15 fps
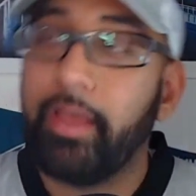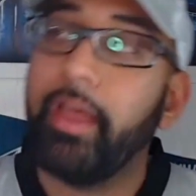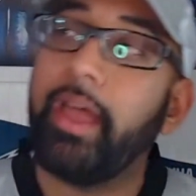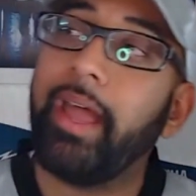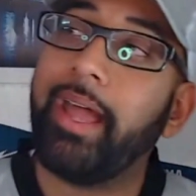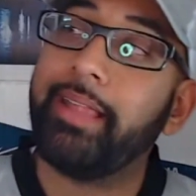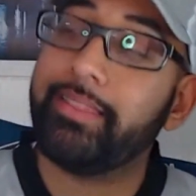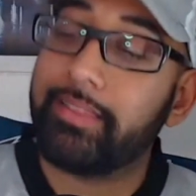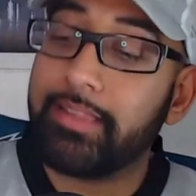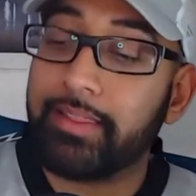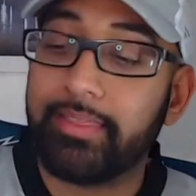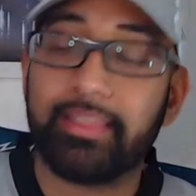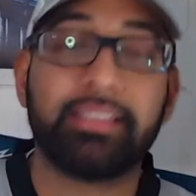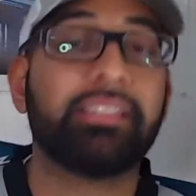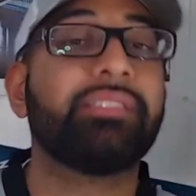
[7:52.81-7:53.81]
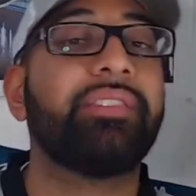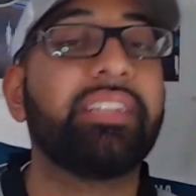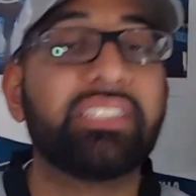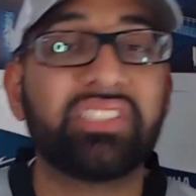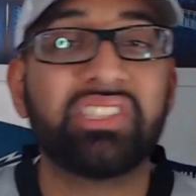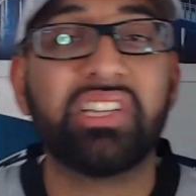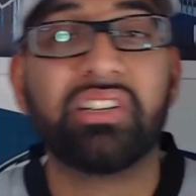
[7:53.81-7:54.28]
and this
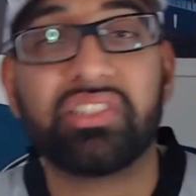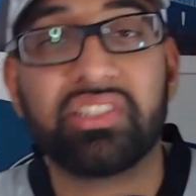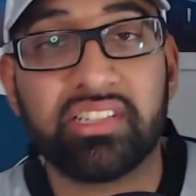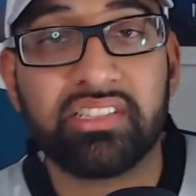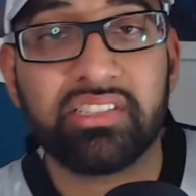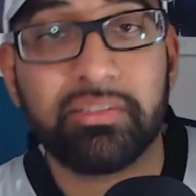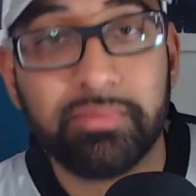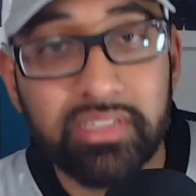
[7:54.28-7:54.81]
fits their system.